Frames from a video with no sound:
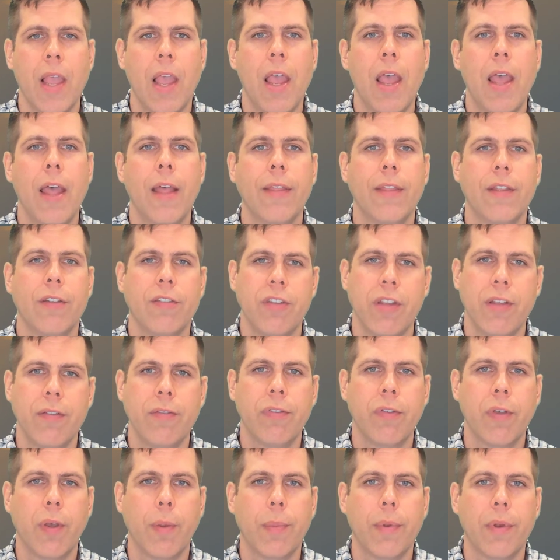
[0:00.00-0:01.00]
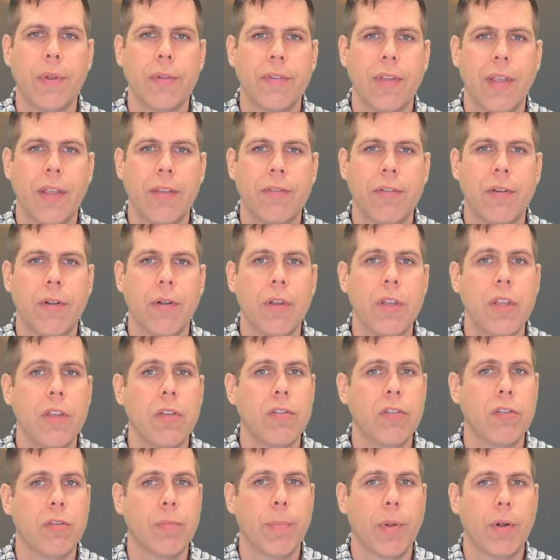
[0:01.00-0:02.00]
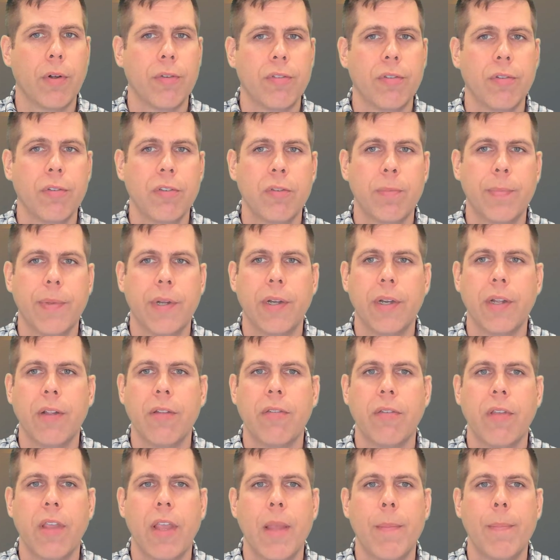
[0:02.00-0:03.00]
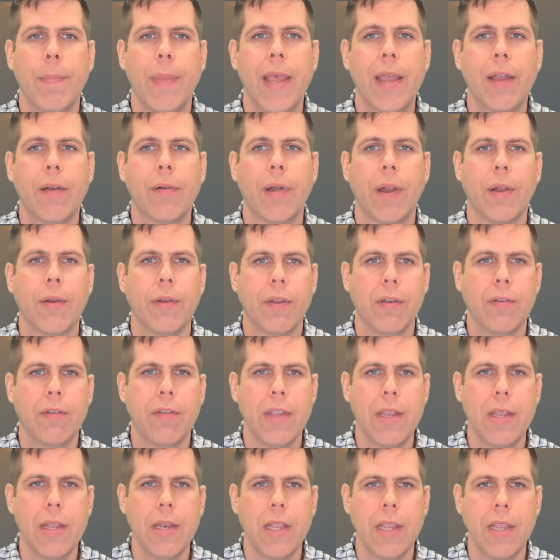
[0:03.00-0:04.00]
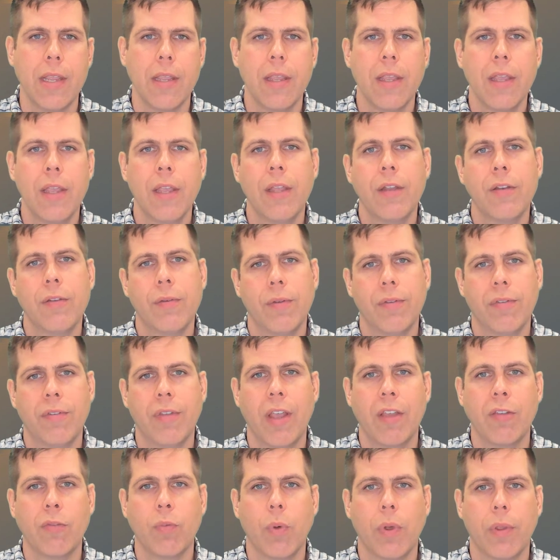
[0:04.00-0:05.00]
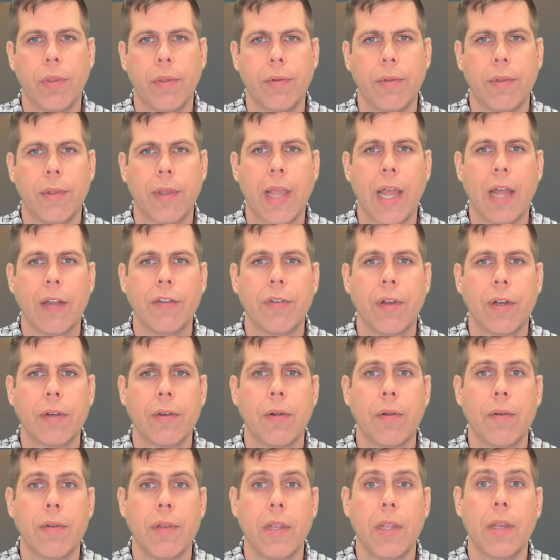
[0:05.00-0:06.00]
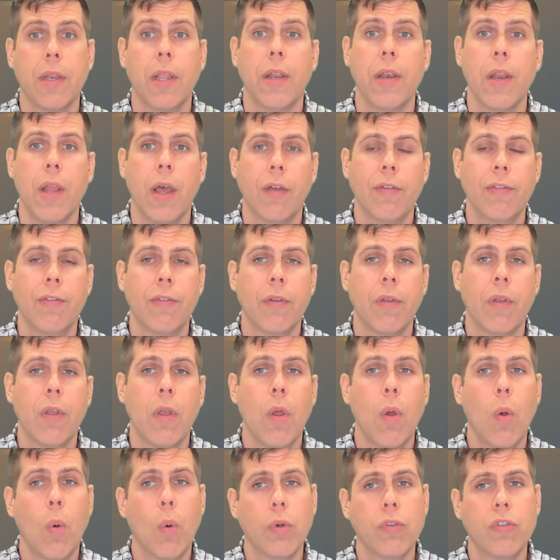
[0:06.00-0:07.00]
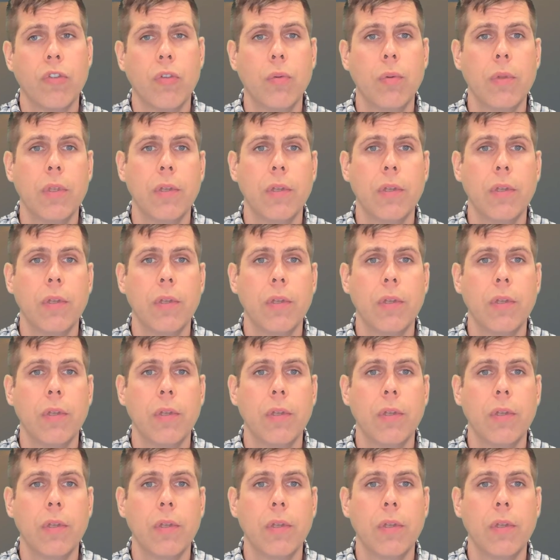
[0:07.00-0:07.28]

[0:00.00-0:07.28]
The Chief Developmental Tester uses personal experience and background in T&E to assess whether the contractor did enough or too little